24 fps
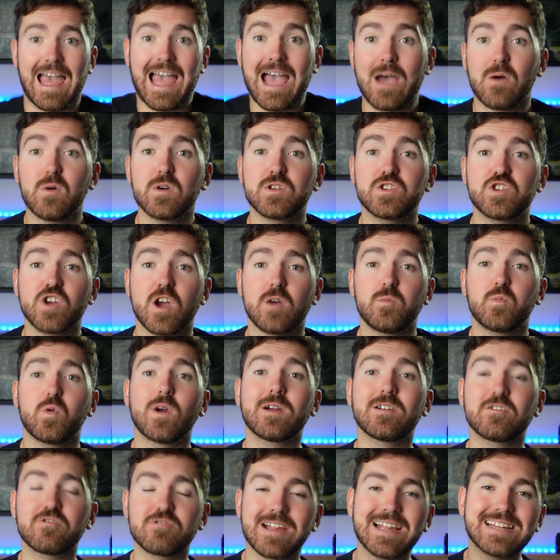Our job
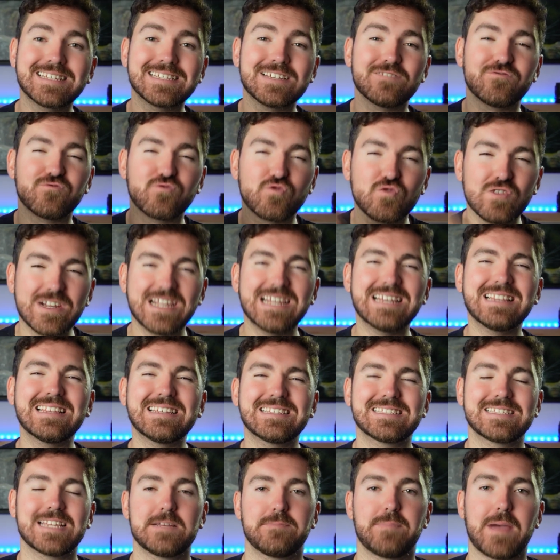when creating
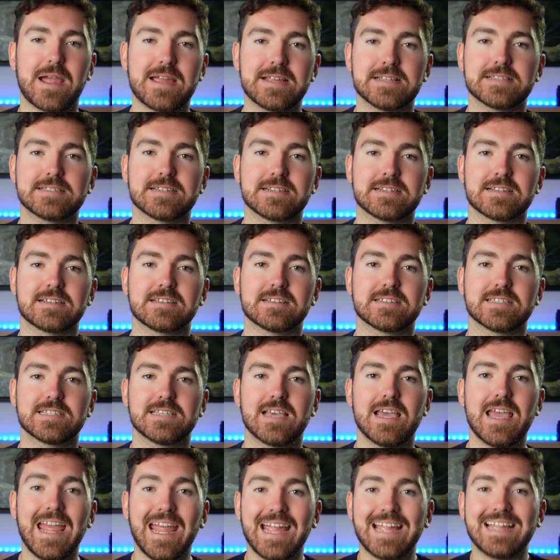realistic paintings
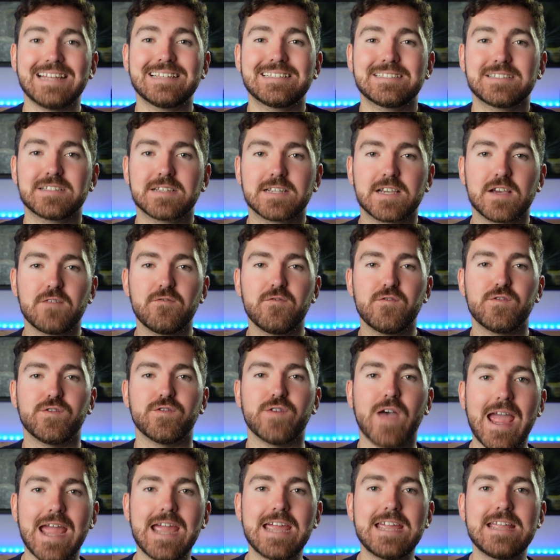is to
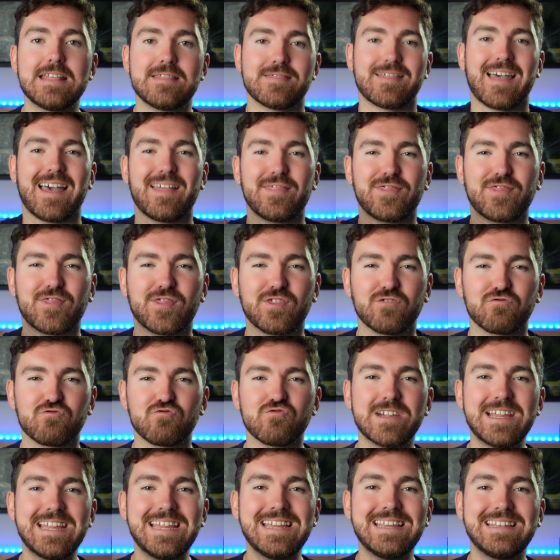convey that
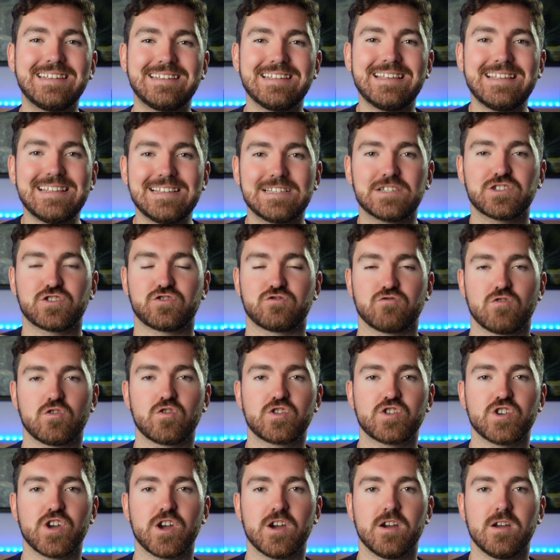3D
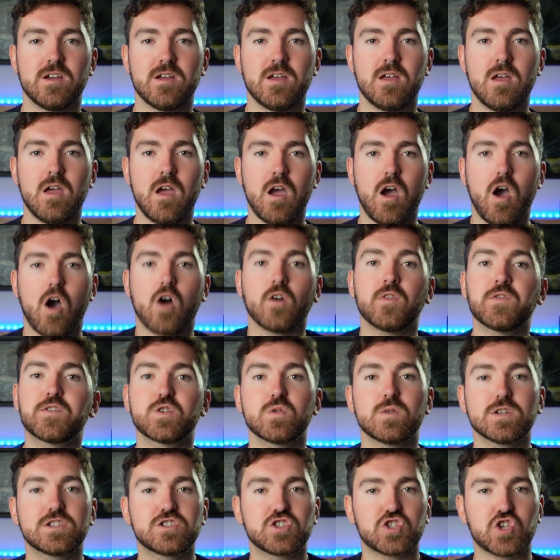structure
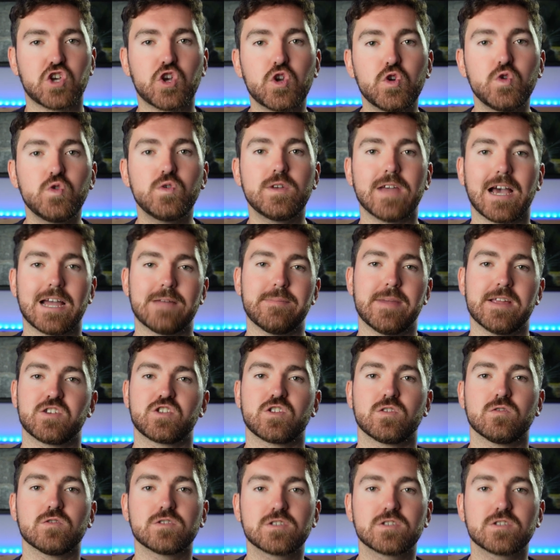onto a two-dimensional